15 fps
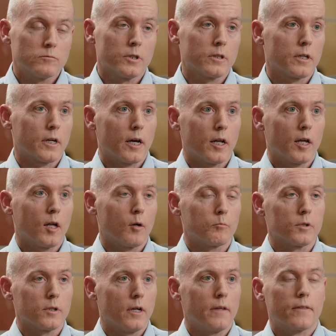you can kind of help
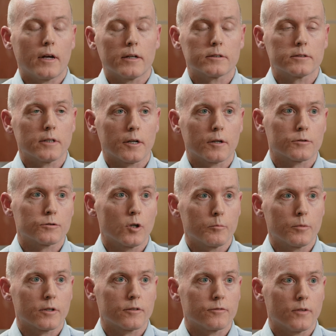blunt that
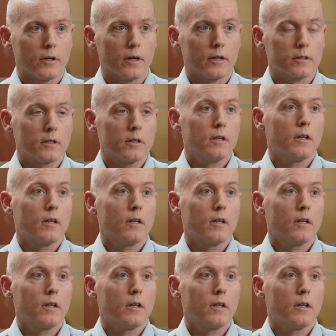psychotropic effect.